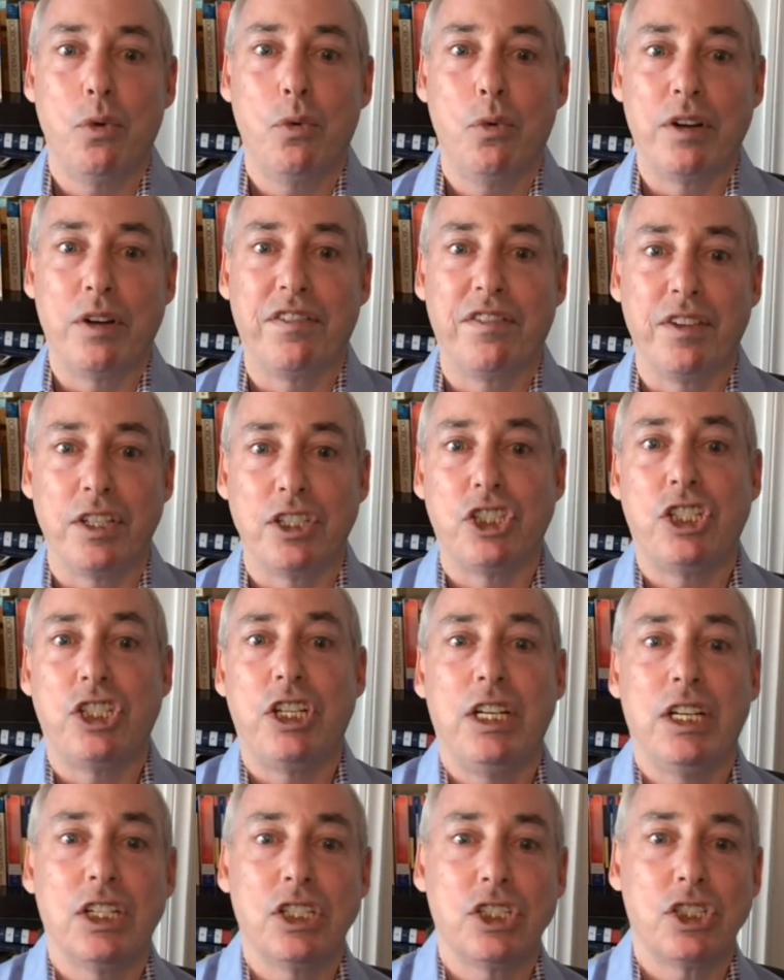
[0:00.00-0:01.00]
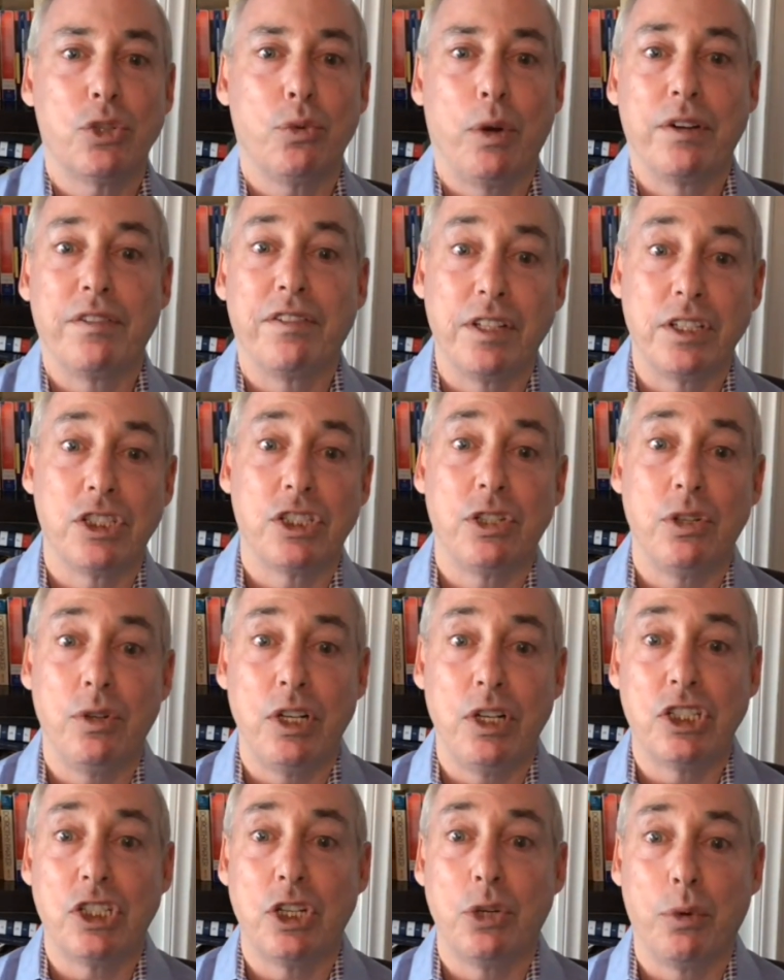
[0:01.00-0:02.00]
one for the Shias, one for the
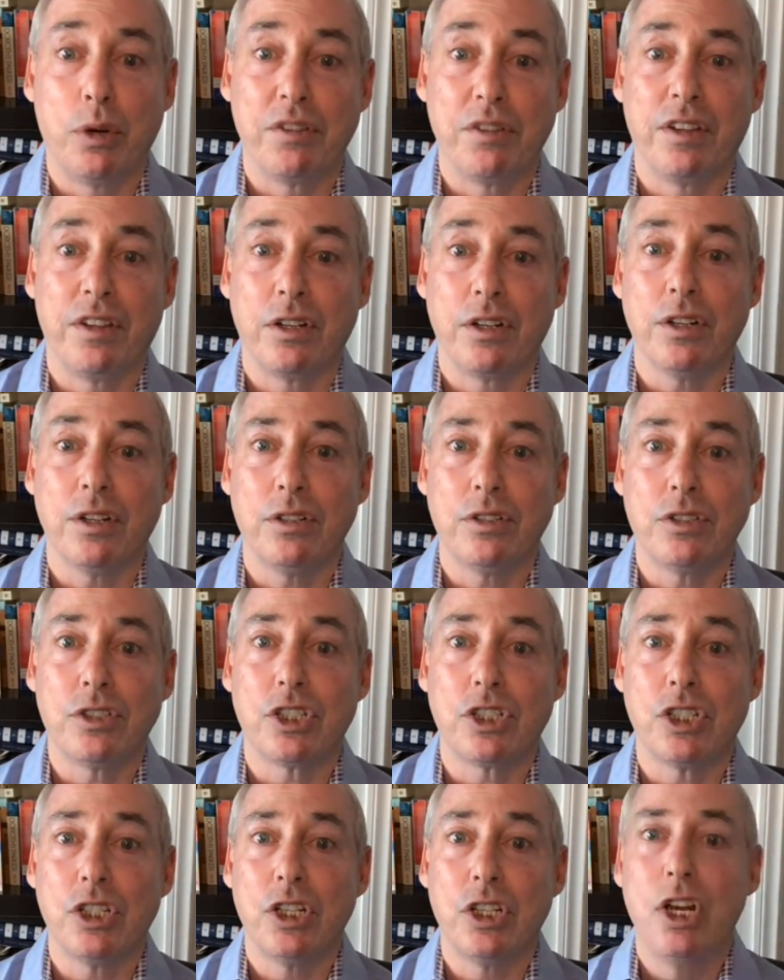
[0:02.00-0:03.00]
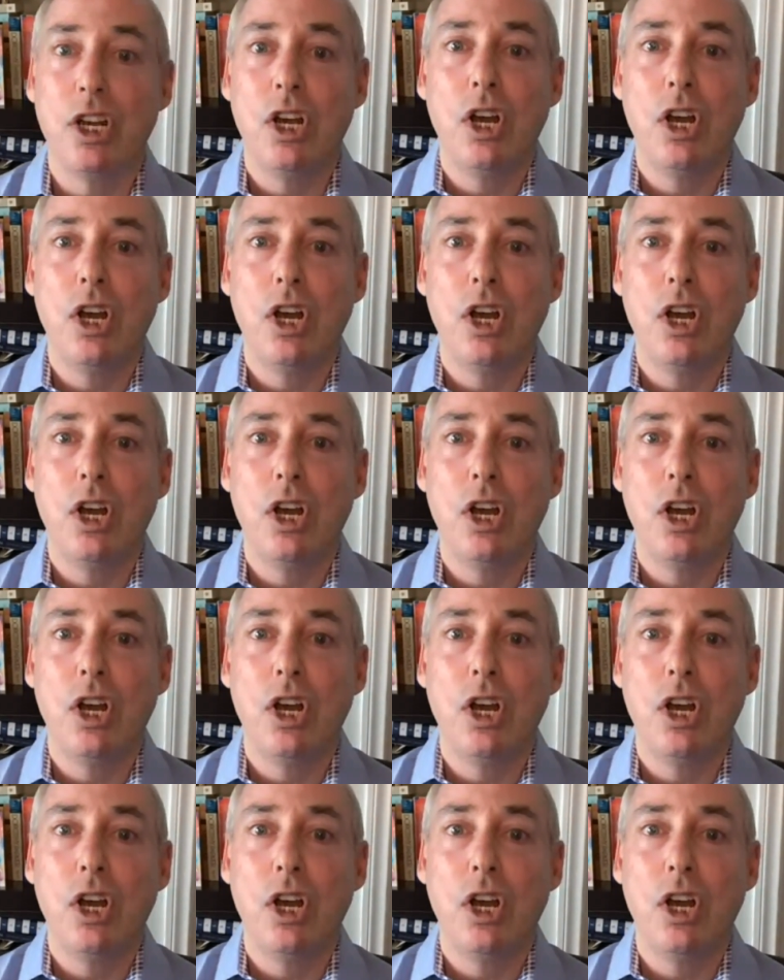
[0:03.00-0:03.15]
Sunnis, and one for the Kurds,